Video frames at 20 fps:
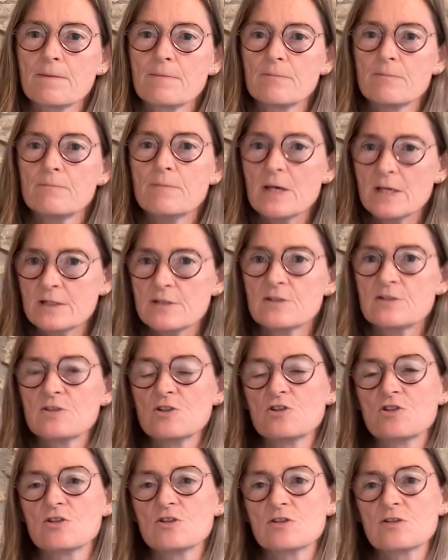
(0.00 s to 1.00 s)
make
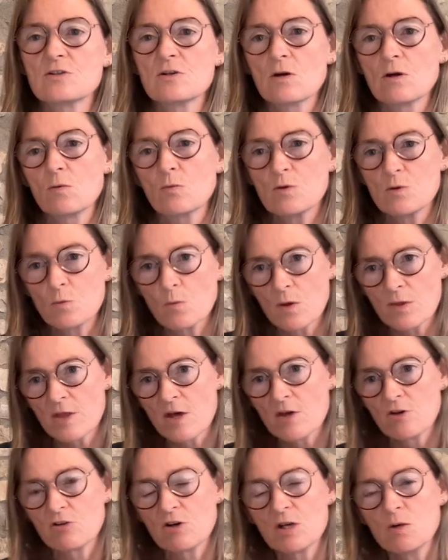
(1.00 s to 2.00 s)
decisions that
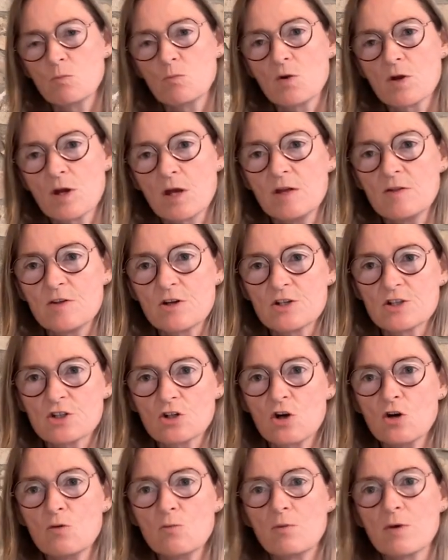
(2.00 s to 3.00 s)
are in their
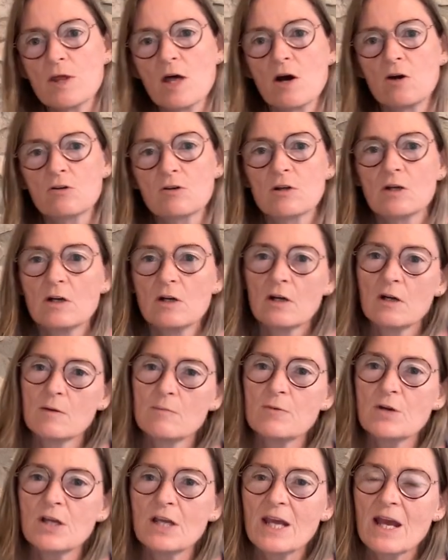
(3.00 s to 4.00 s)
scope without
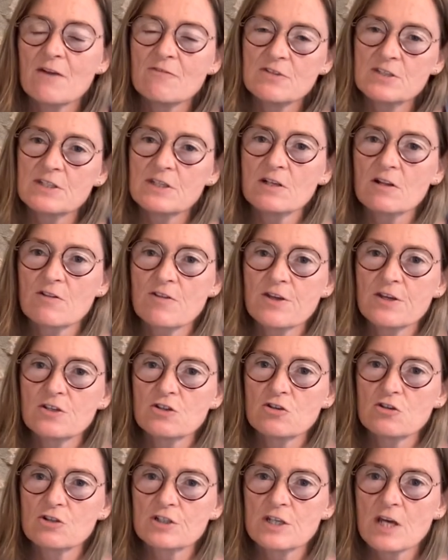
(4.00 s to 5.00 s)
bringing every single thing
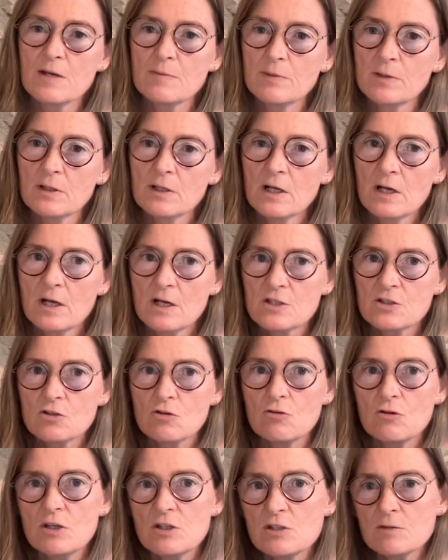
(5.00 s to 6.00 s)
to your table. So
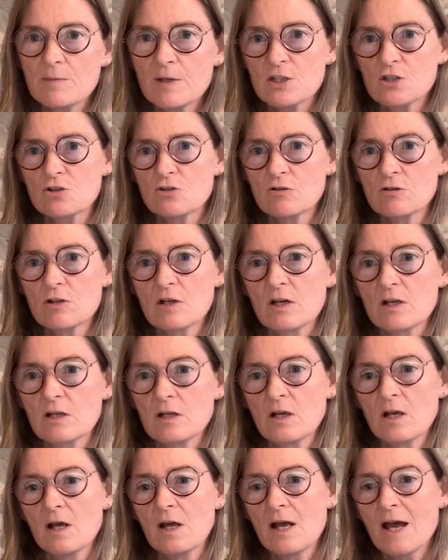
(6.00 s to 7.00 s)
you need to make sure
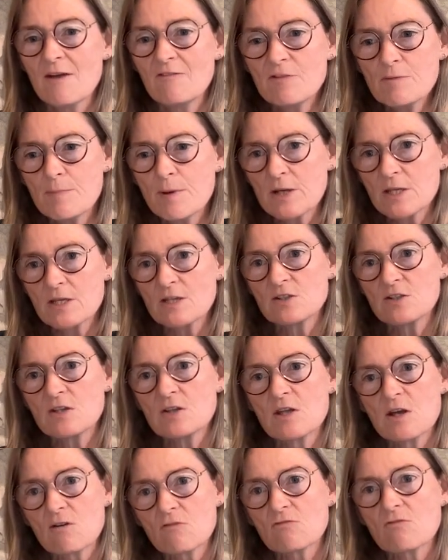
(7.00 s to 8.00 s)
that everybody is in
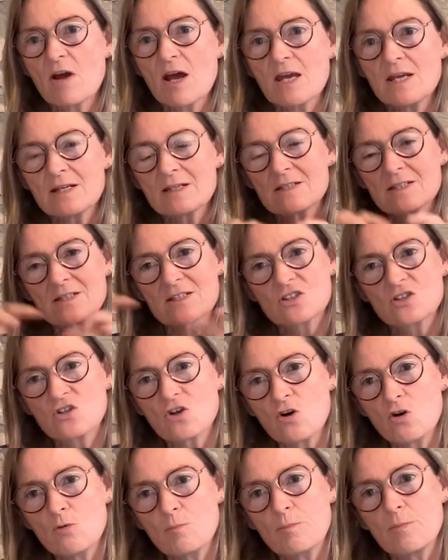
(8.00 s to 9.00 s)
their right
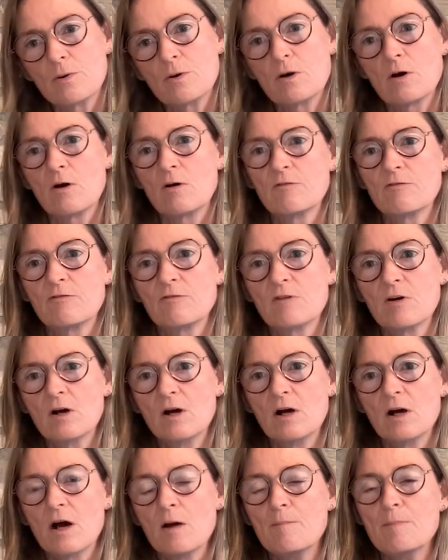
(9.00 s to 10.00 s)
scope of
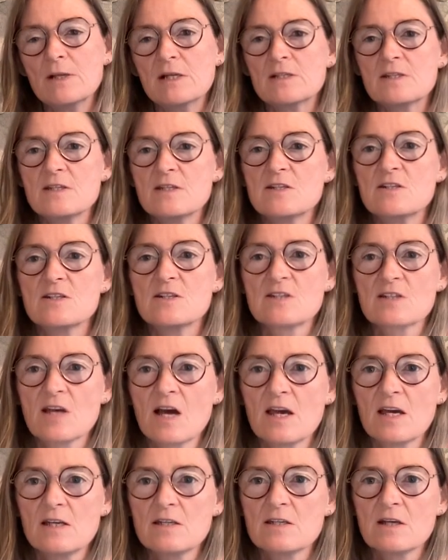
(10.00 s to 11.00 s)
ability to
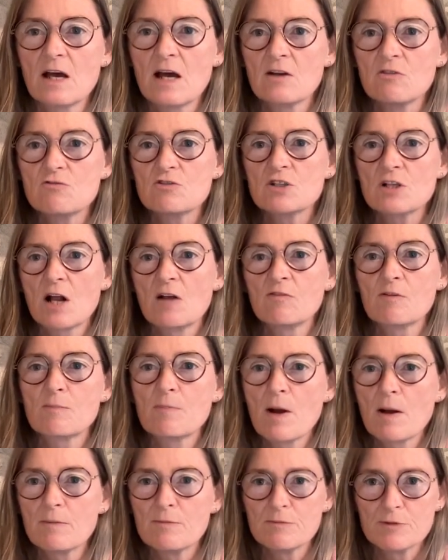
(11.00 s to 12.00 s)
decide and resolve a
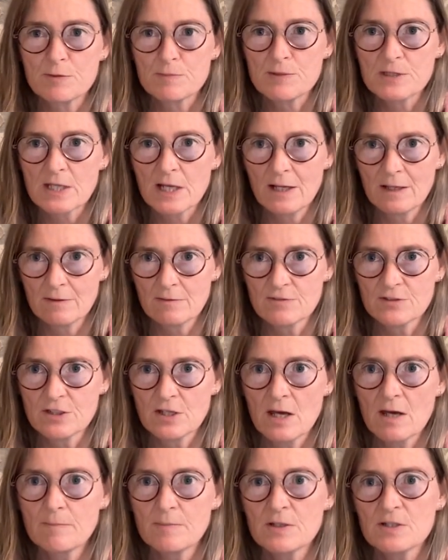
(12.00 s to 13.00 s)
problem themselves,
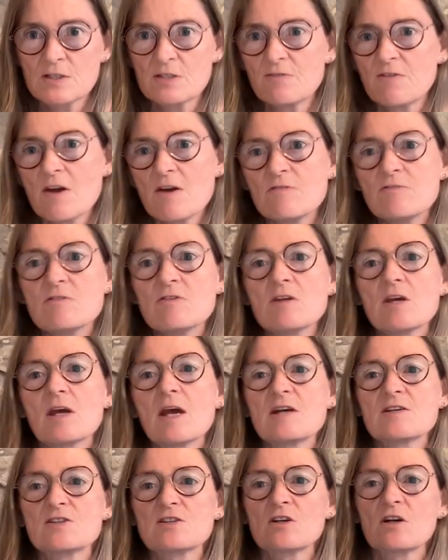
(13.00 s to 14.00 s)
yeah? Because if everything
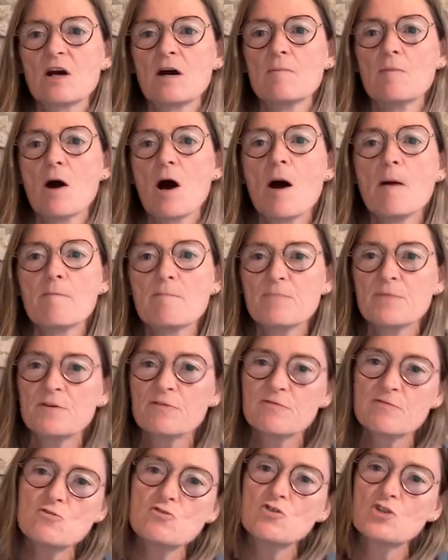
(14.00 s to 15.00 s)
has to come up the
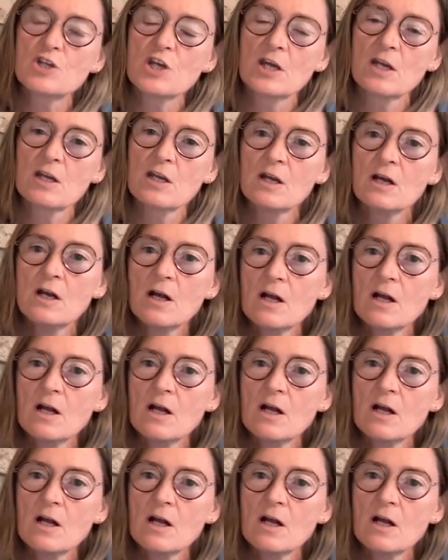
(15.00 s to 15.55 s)
food chain